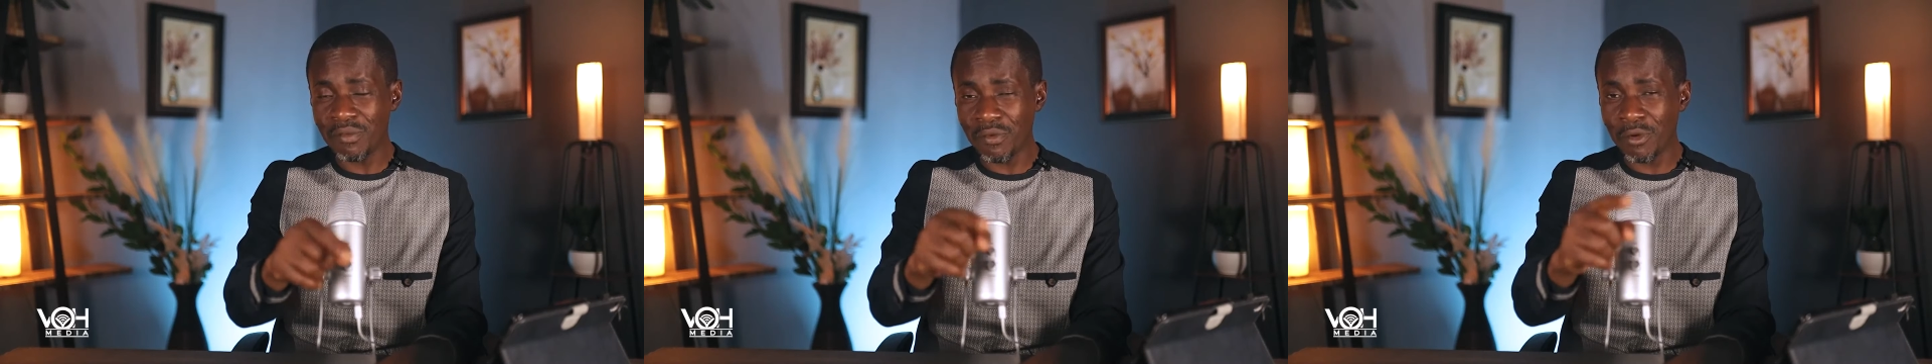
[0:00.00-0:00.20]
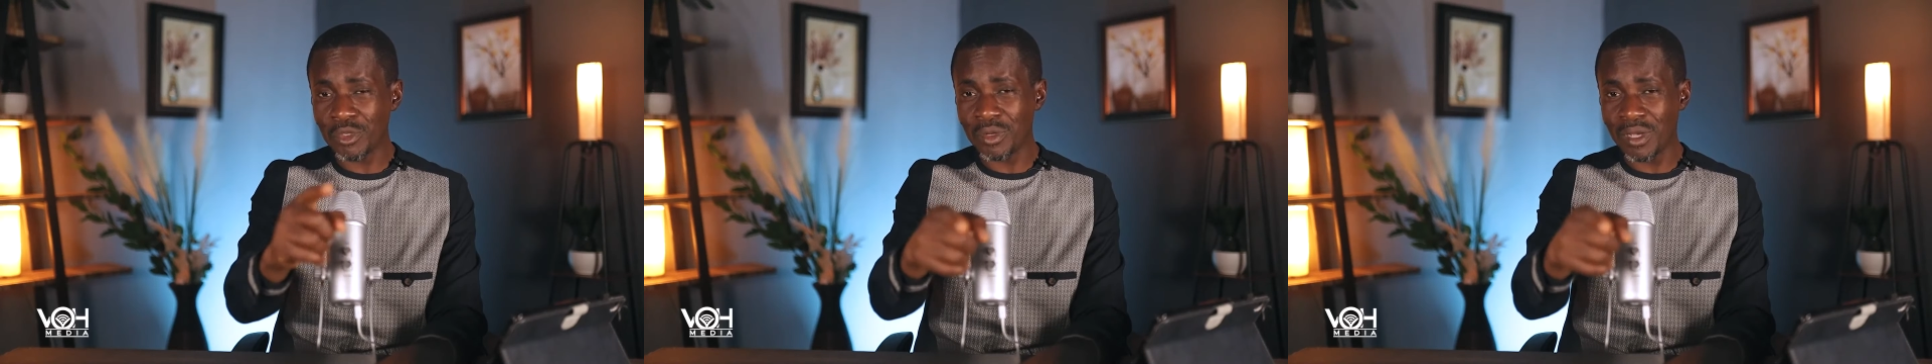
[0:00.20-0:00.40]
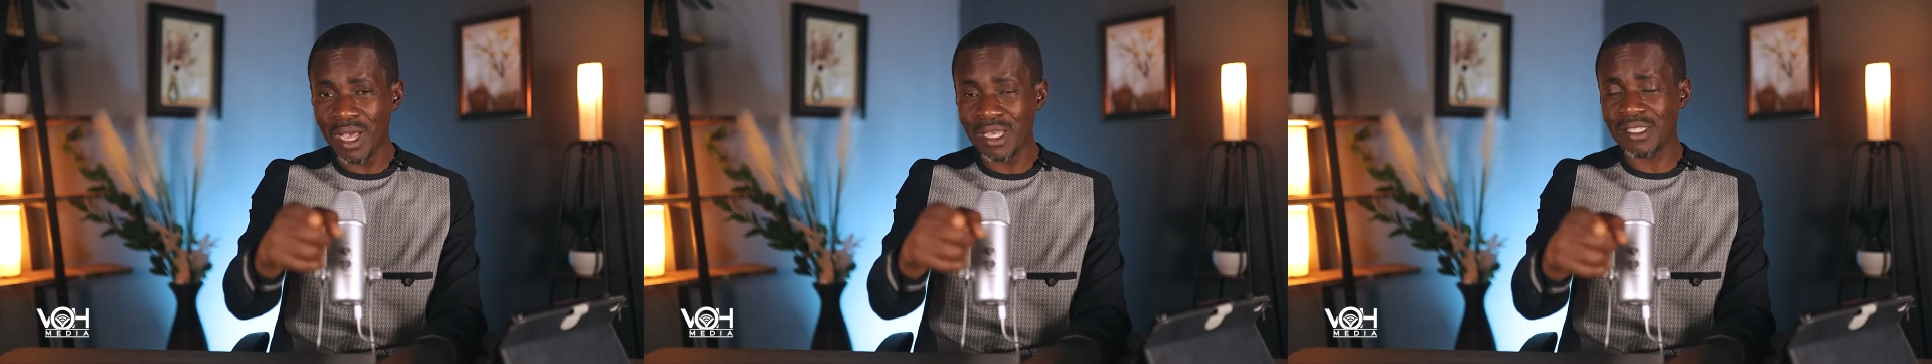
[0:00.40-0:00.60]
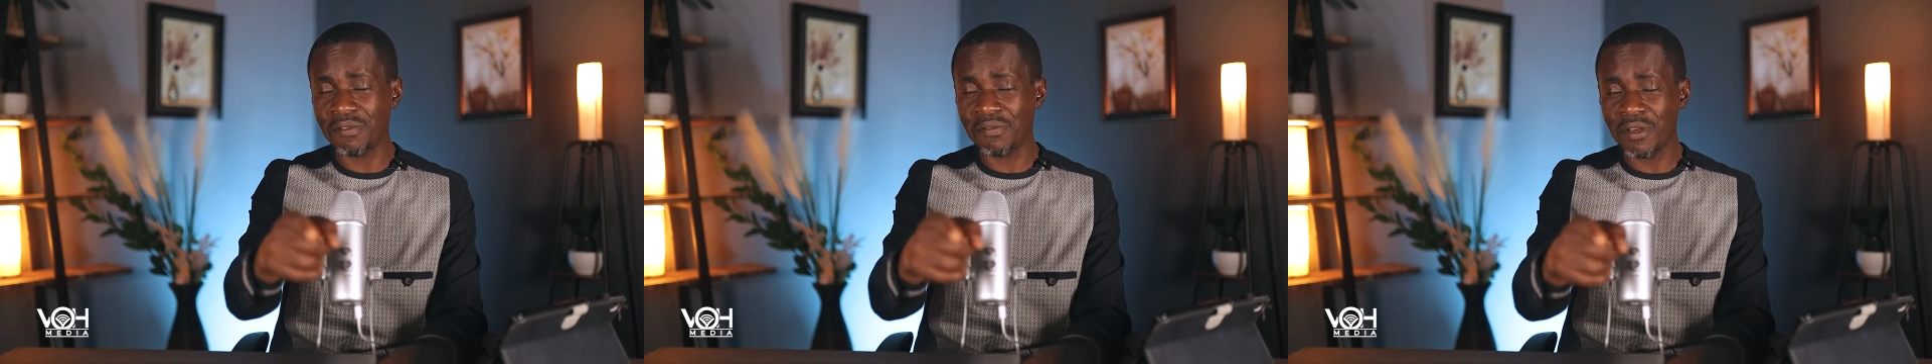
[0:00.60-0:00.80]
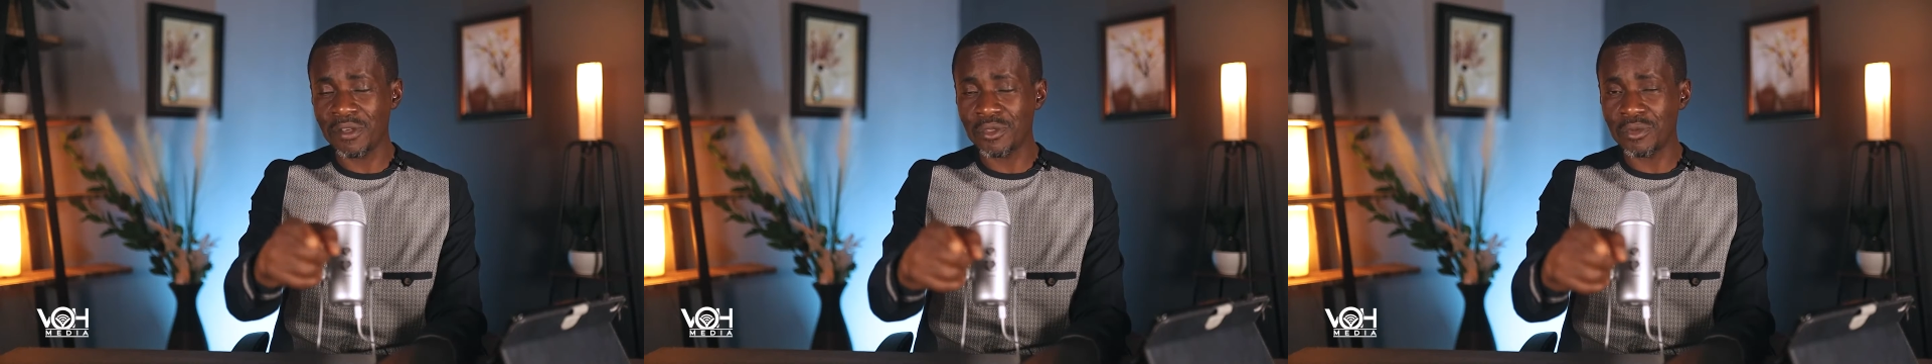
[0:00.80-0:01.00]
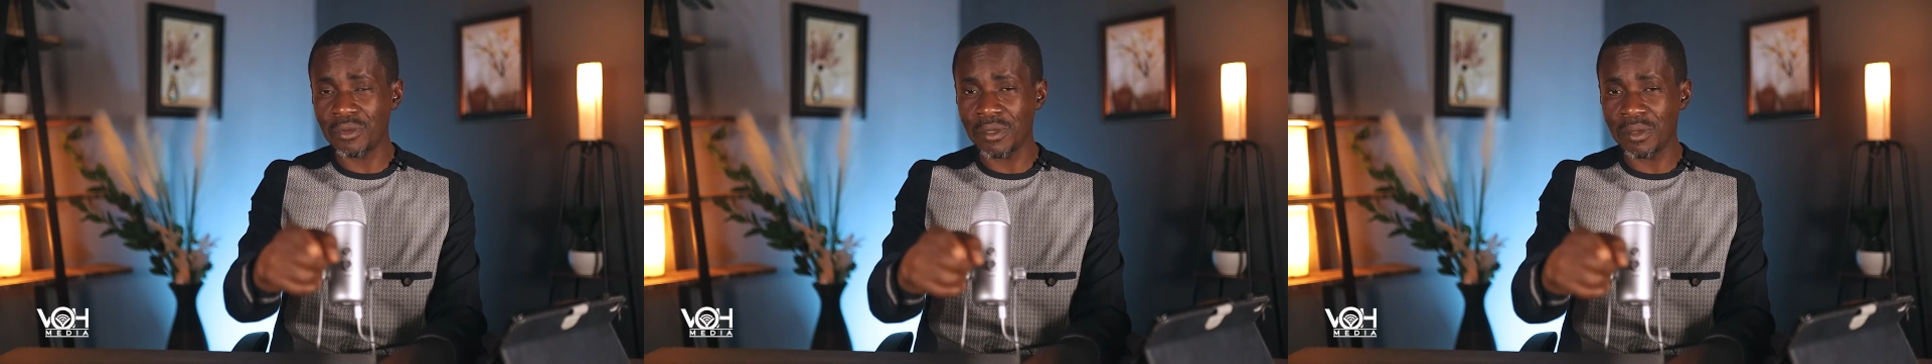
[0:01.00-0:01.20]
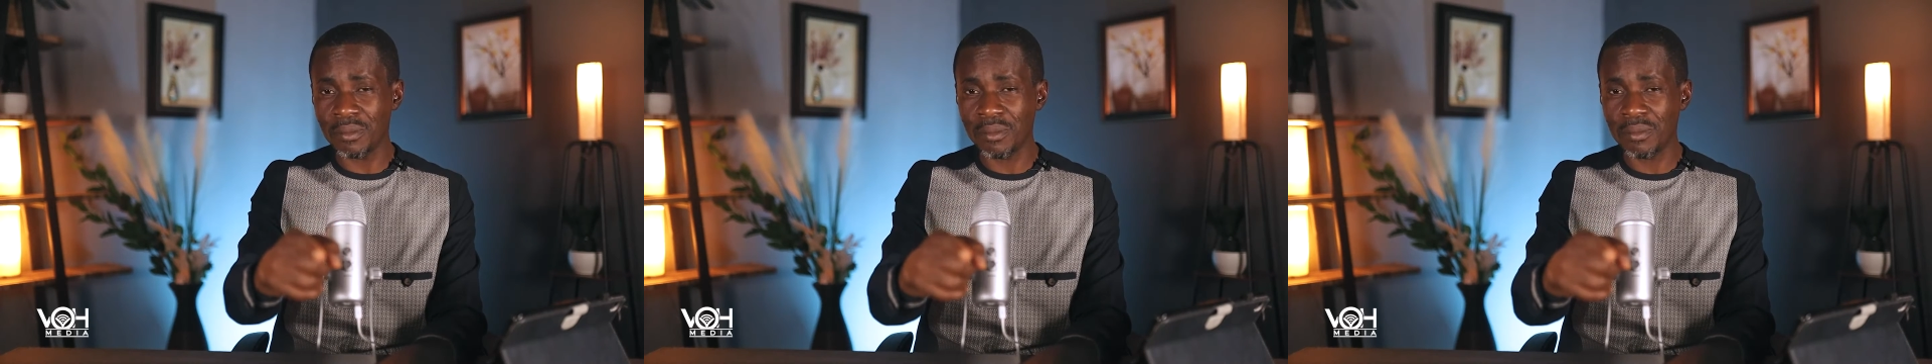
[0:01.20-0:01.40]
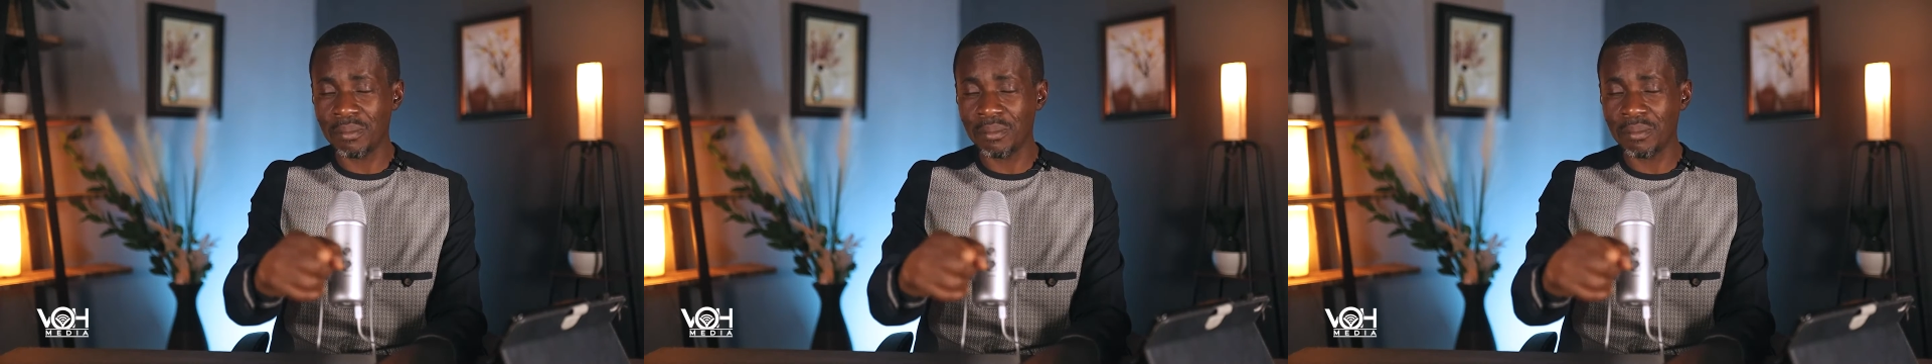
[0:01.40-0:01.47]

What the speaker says: before should cast the first stone.